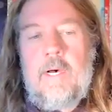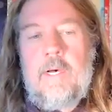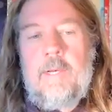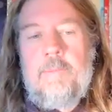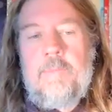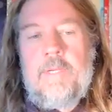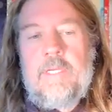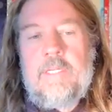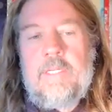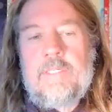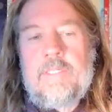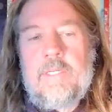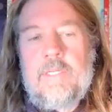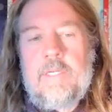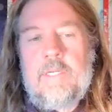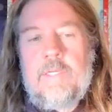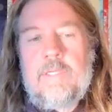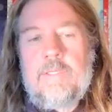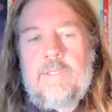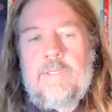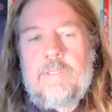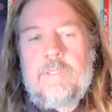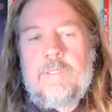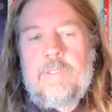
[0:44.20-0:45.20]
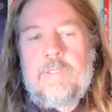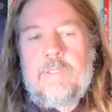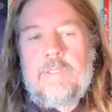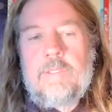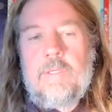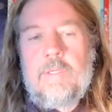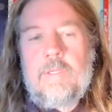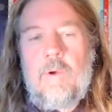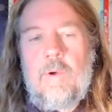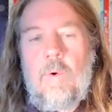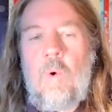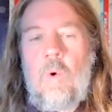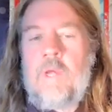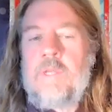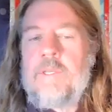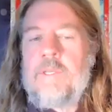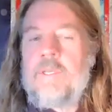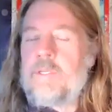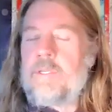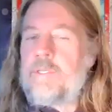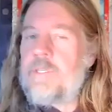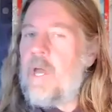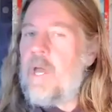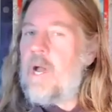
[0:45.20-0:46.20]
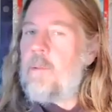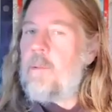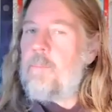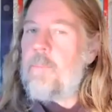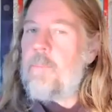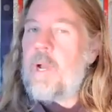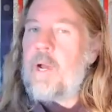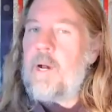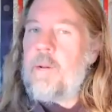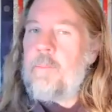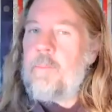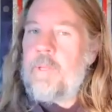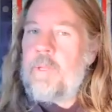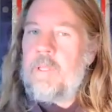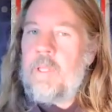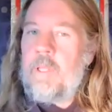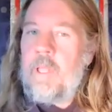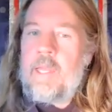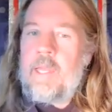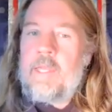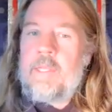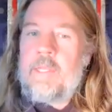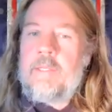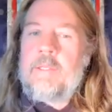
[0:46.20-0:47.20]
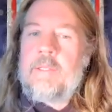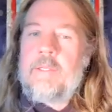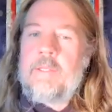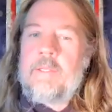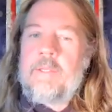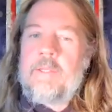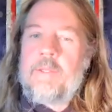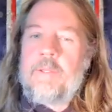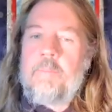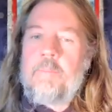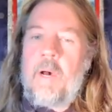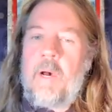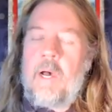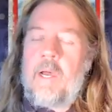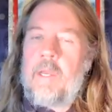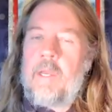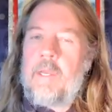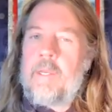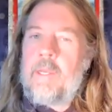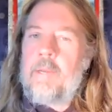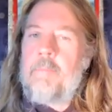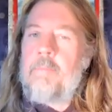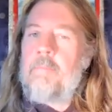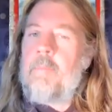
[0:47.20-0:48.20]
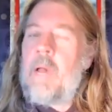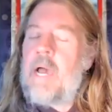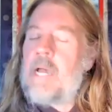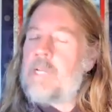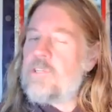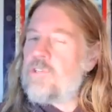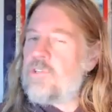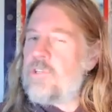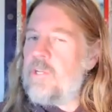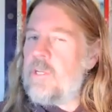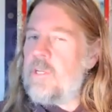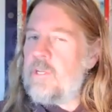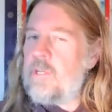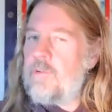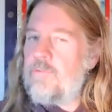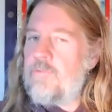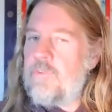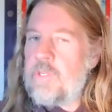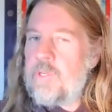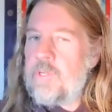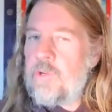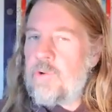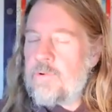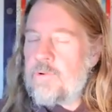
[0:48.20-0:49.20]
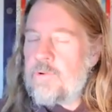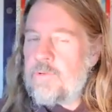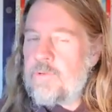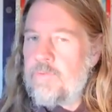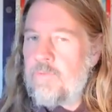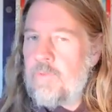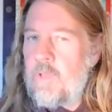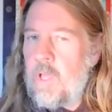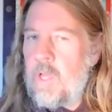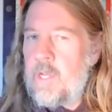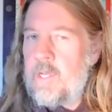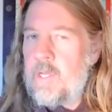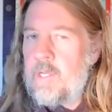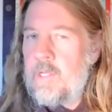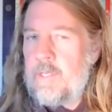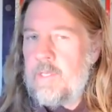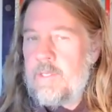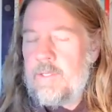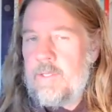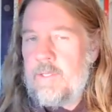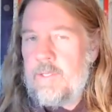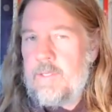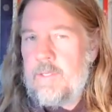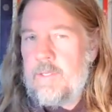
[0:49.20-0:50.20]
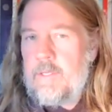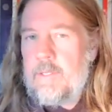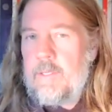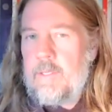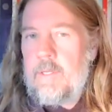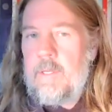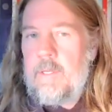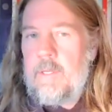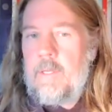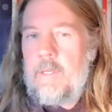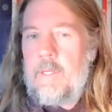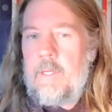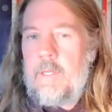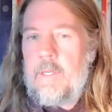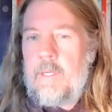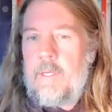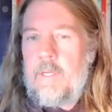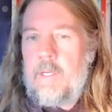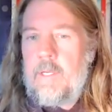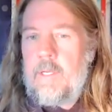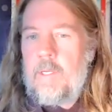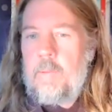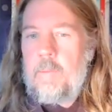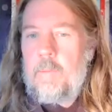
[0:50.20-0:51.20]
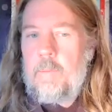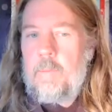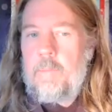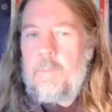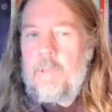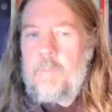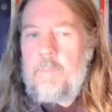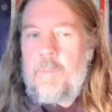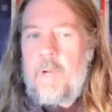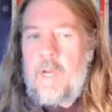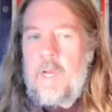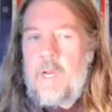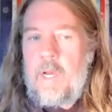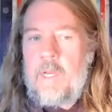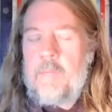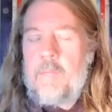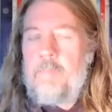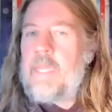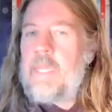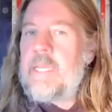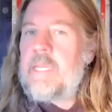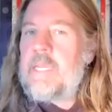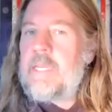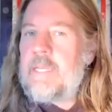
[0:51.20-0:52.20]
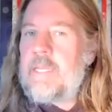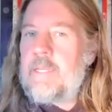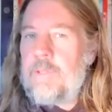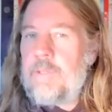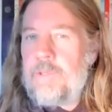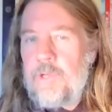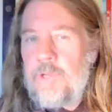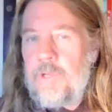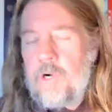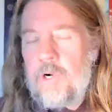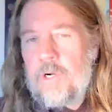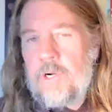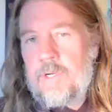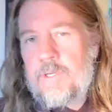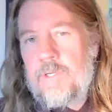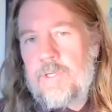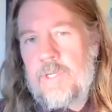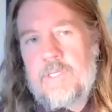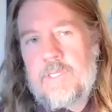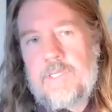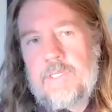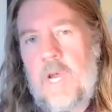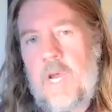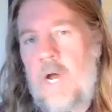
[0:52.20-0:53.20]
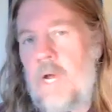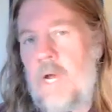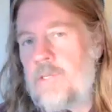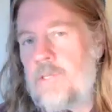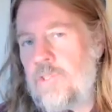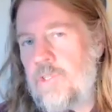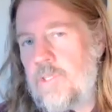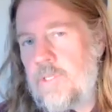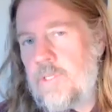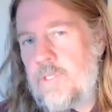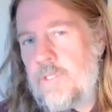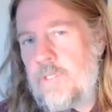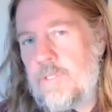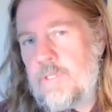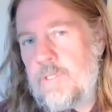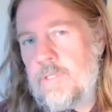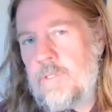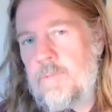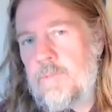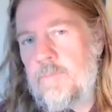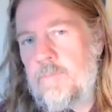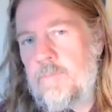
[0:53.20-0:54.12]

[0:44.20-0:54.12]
He says, one does not become enlightened by imagining figures of light, but by making the darkness conscious.